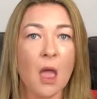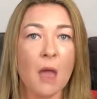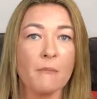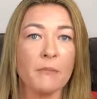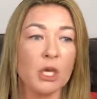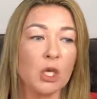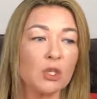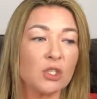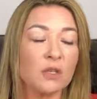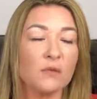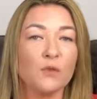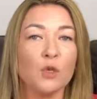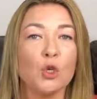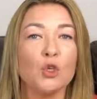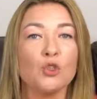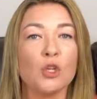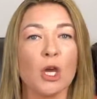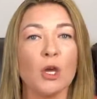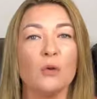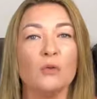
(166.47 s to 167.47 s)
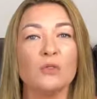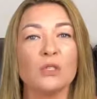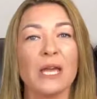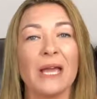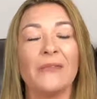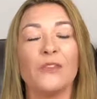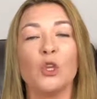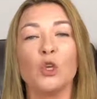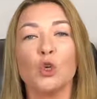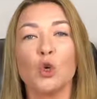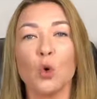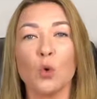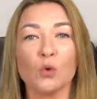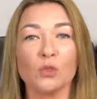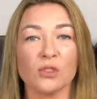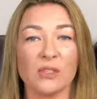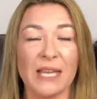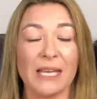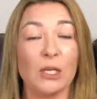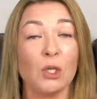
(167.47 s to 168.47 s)
because if you don't and you
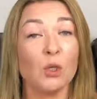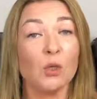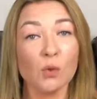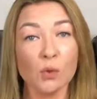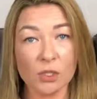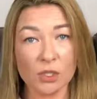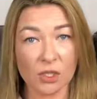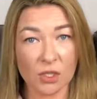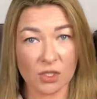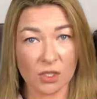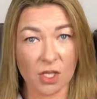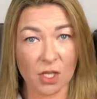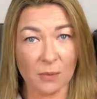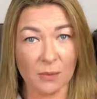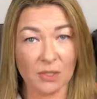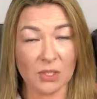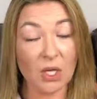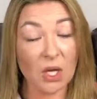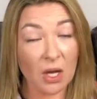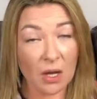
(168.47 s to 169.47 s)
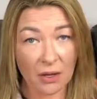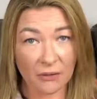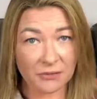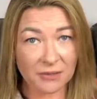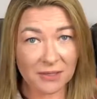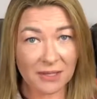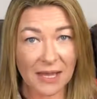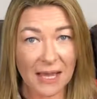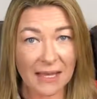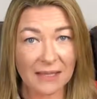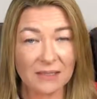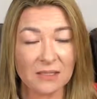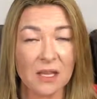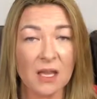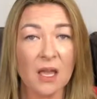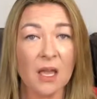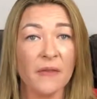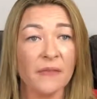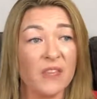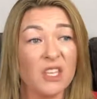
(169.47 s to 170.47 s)
cause then noise disturbance after that,
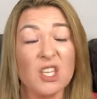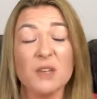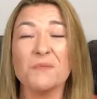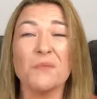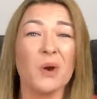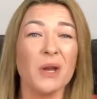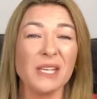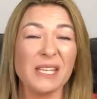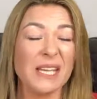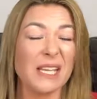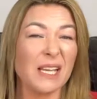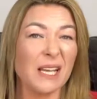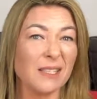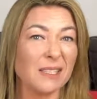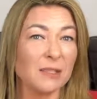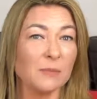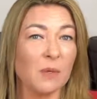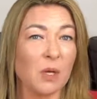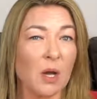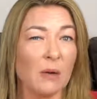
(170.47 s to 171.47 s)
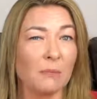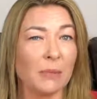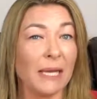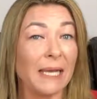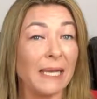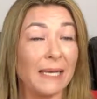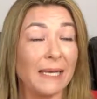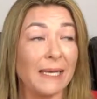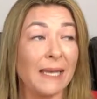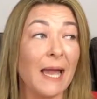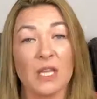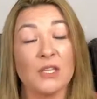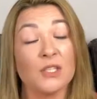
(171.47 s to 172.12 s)
then you might get customer complaining.